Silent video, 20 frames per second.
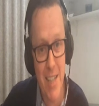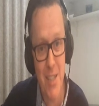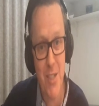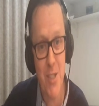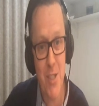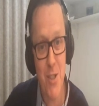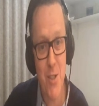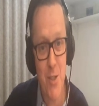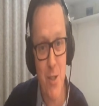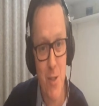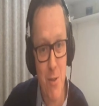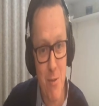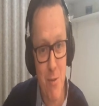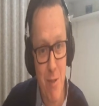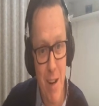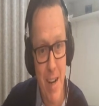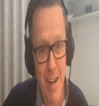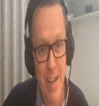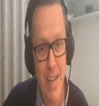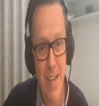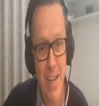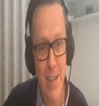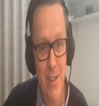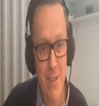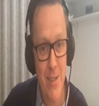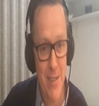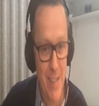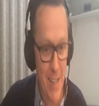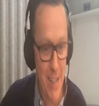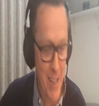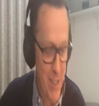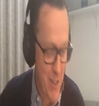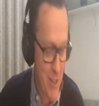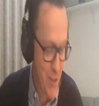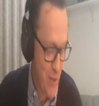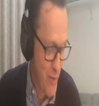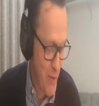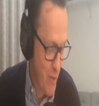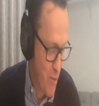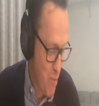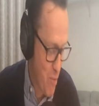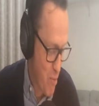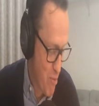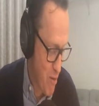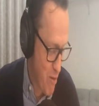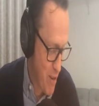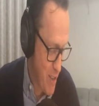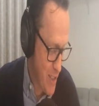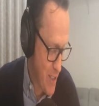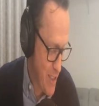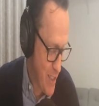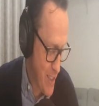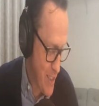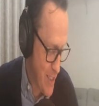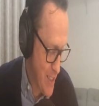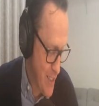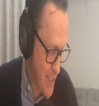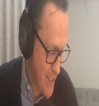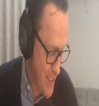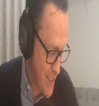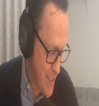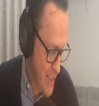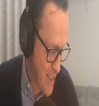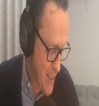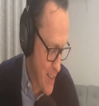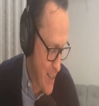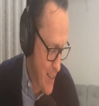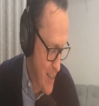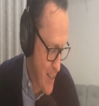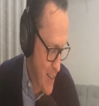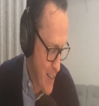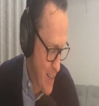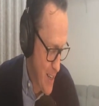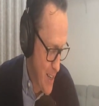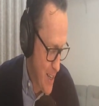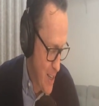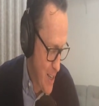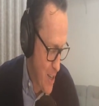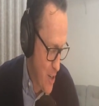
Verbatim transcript: Israel have got the world's second national radio station for prisoners.